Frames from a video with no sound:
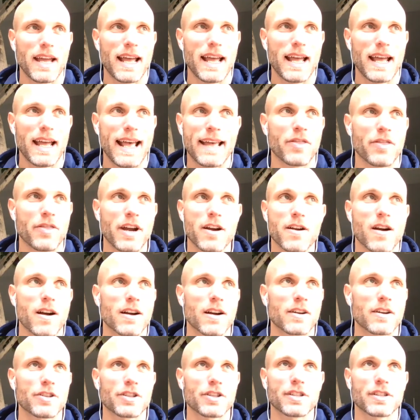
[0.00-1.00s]
And
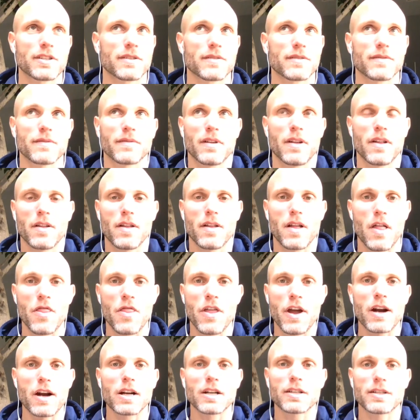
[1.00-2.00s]
there
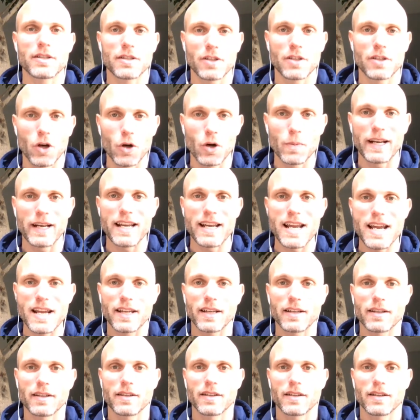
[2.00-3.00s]
are so
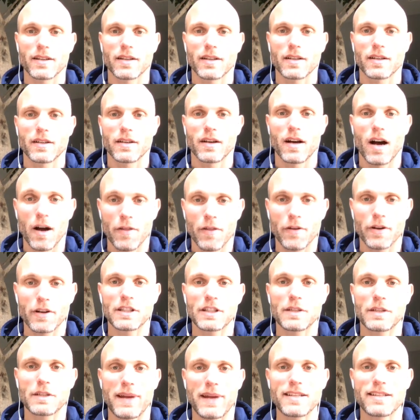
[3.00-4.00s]
many other
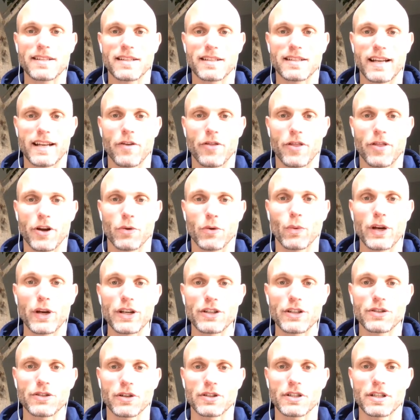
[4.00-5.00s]
spaces out there,
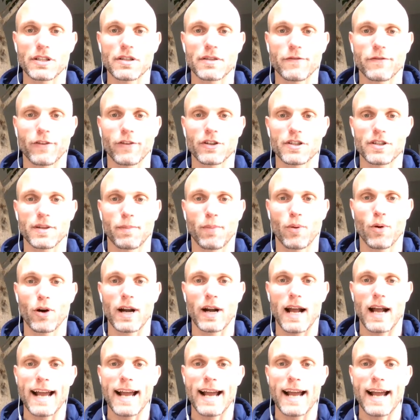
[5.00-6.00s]
resources for support.
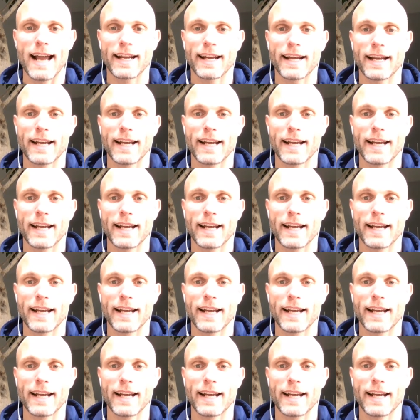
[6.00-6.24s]
I could